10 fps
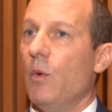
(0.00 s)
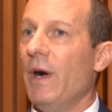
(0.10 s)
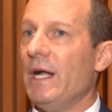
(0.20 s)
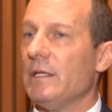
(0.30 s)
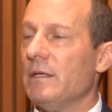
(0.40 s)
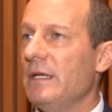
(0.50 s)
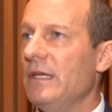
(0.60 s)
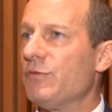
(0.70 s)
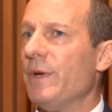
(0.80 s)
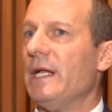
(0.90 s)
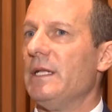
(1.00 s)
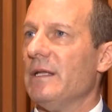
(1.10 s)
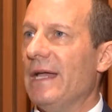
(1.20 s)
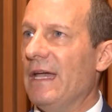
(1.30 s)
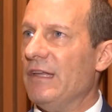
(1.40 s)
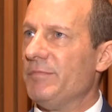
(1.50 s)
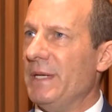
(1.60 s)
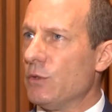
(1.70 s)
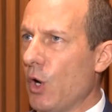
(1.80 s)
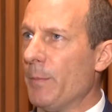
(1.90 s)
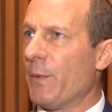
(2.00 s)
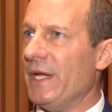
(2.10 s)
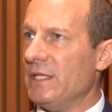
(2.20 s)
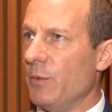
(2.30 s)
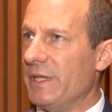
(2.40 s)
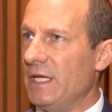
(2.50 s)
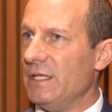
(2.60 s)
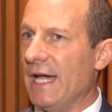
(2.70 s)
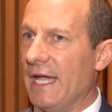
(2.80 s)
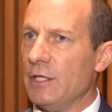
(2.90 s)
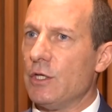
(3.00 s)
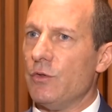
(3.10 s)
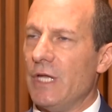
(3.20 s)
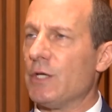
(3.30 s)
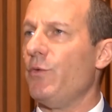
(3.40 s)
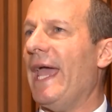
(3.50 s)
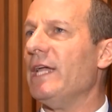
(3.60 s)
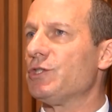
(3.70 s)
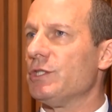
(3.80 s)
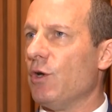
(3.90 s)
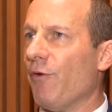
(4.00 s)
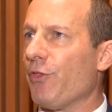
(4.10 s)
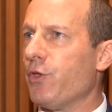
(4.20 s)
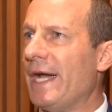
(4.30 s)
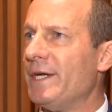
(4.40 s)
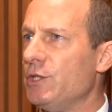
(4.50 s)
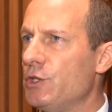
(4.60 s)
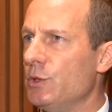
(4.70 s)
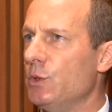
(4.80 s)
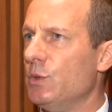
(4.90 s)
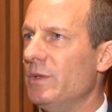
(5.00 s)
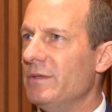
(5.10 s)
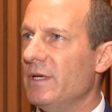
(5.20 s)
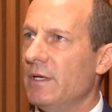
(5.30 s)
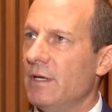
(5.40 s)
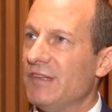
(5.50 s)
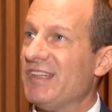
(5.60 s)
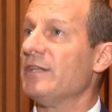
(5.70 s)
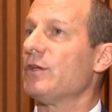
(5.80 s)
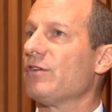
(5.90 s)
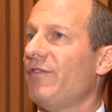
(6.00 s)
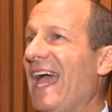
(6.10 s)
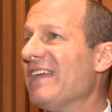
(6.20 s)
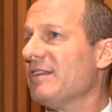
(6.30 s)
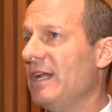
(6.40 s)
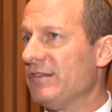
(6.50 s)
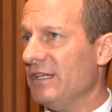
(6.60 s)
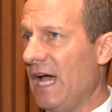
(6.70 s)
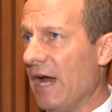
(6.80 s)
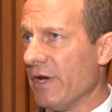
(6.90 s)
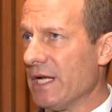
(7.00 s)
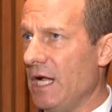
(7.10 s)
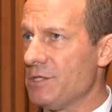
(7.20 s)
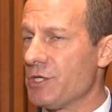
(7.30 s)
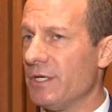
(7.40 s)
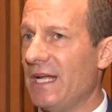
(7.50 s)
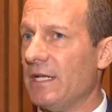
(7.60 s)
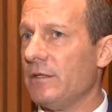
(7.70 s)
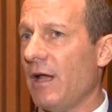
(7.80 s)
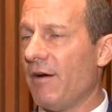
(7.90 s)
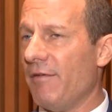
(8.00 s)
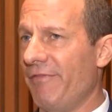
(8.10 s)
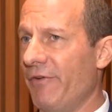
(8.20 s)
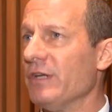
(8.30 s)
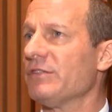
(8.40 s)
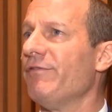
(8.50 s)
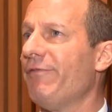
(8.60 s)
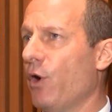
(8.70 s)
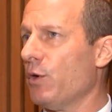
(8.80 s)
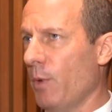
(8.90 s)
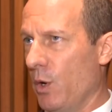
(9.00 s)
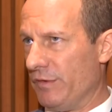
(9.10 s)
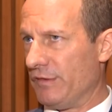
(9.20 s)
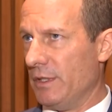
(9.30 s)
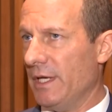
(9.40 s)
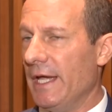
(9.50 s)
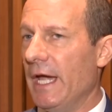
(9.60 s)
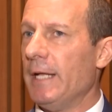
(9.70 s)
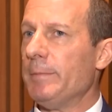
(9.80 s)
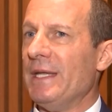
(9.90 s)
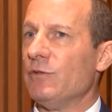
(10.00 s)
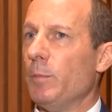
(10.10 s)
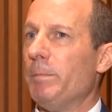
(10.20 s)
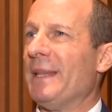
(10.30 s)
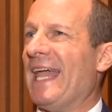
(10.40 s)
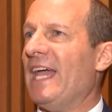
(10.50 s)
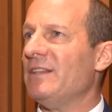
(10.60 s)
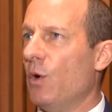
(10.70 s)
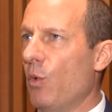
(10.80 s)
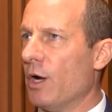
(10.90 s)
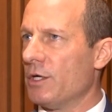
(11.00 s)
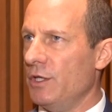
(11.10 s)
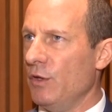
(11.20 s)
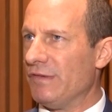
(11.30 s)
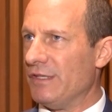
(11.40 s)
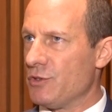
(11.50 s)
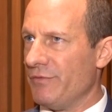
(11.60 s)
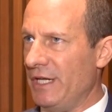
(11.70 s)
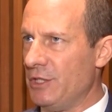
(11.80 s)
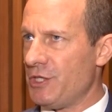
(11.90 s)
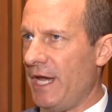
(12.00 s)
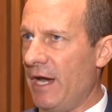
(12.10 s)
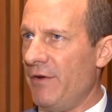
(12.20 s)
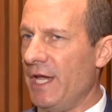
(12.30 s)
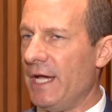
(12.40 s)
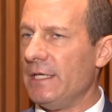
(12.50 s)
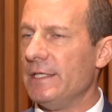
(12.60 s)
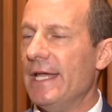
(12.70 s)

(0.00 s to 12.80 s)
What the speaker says: Well, Israel has been cooperating with India in the creation of 32 centers of excellence in agriculture that are first and foremost helping to plan the water usage of each area